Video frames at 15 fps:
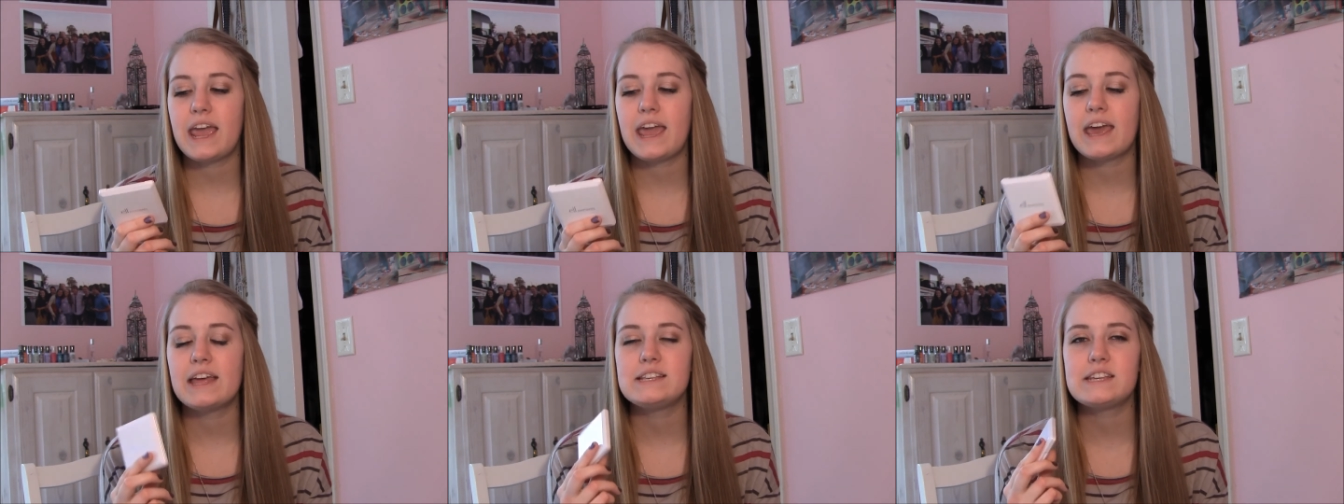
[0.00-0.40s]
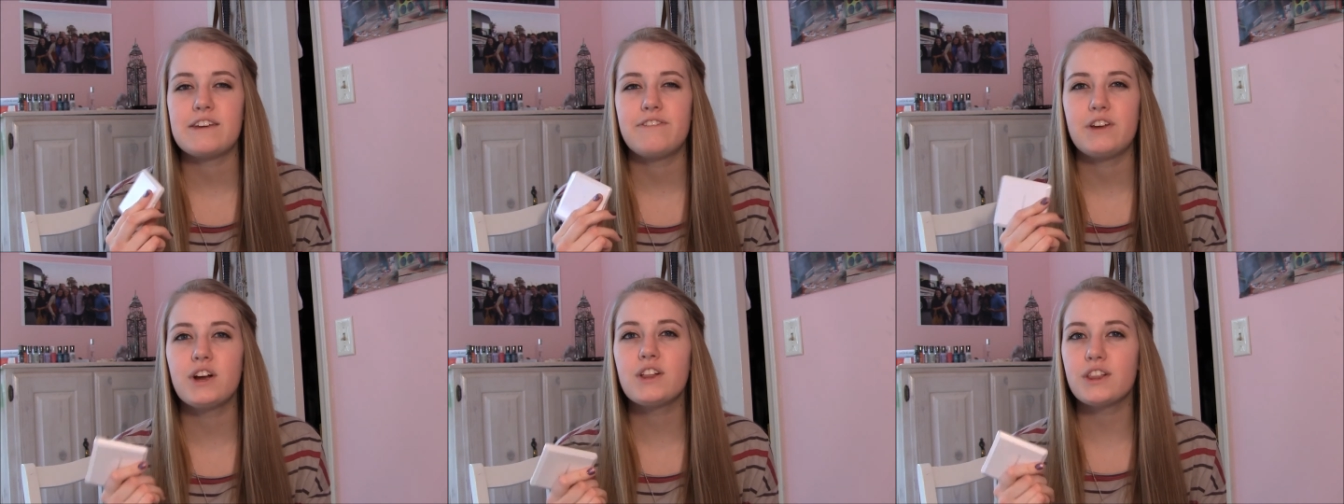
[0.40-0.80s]
And
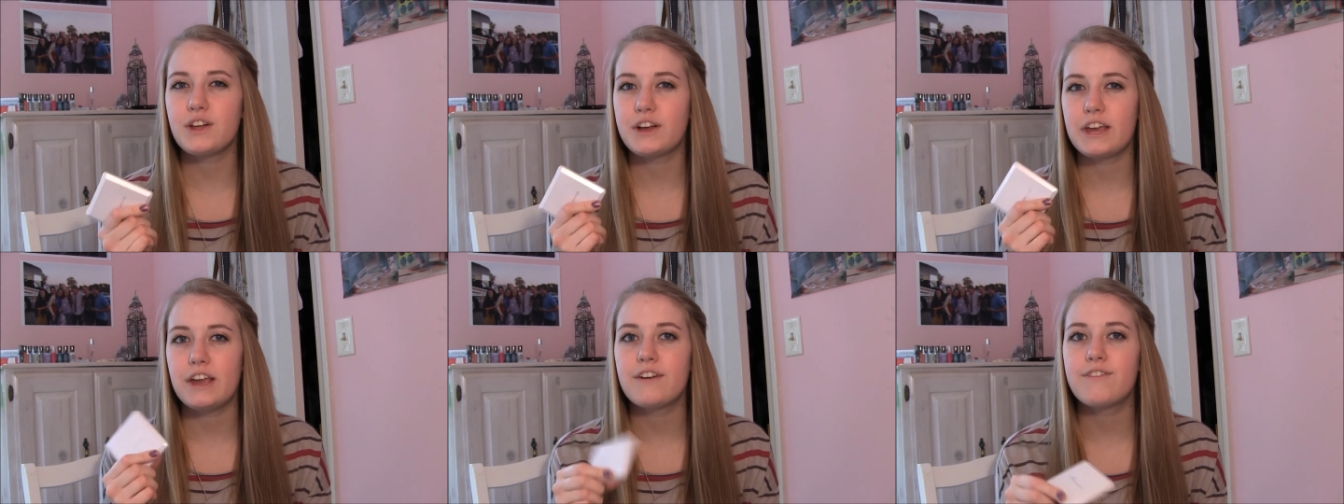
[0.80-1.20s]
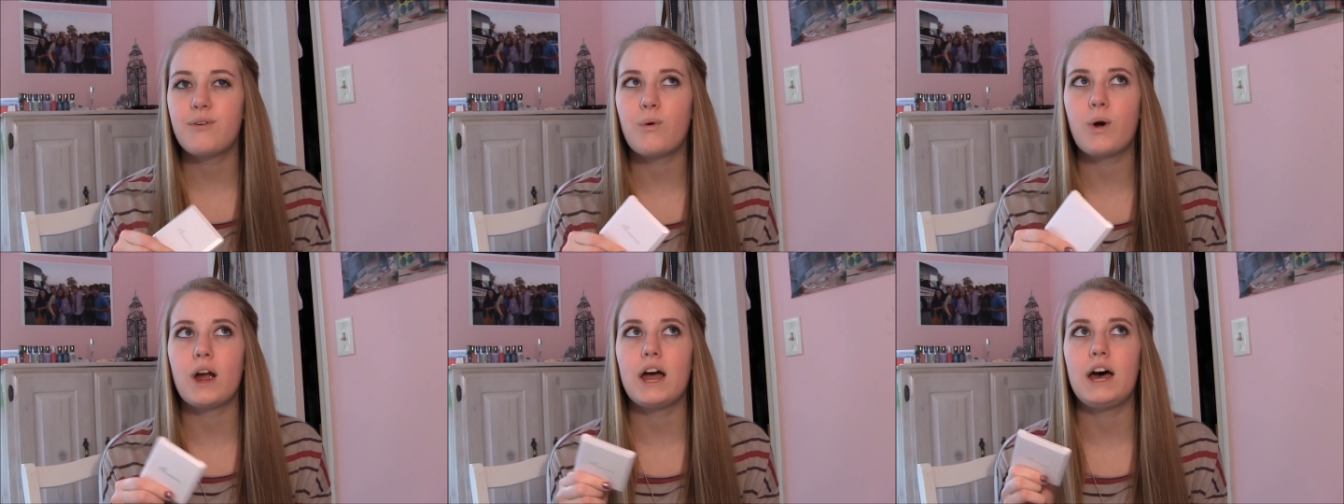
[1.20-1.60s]
if you're looking
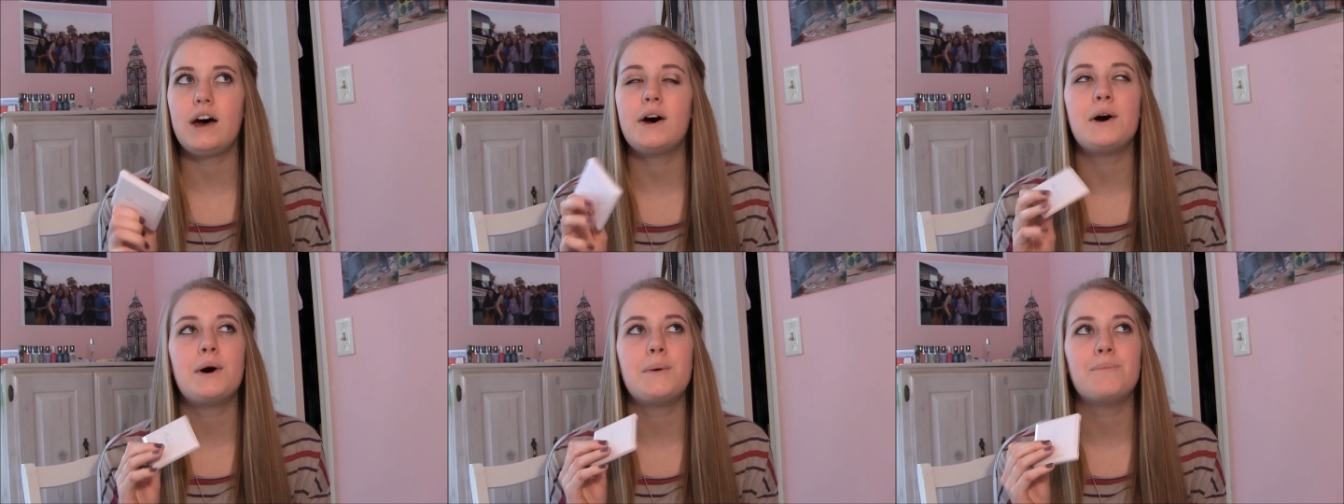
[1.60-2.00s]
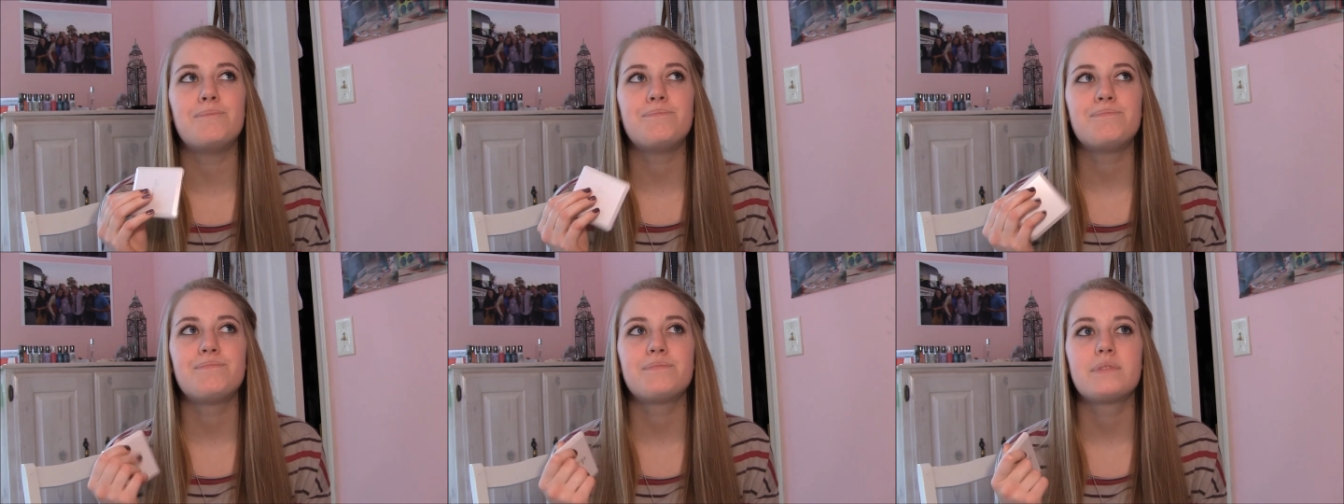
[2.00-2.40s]
for
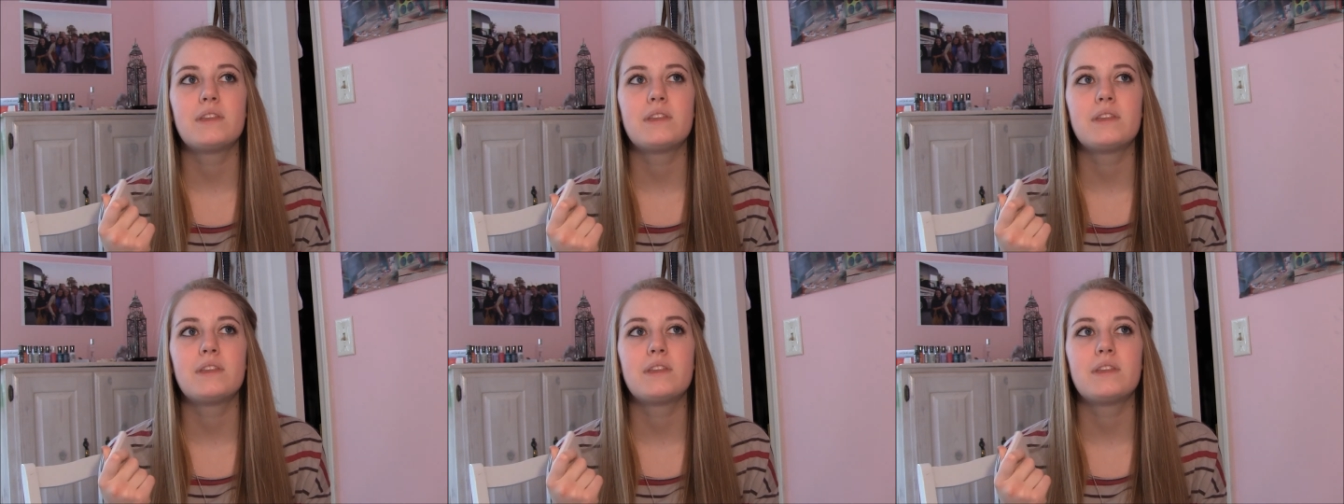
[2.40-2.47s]
a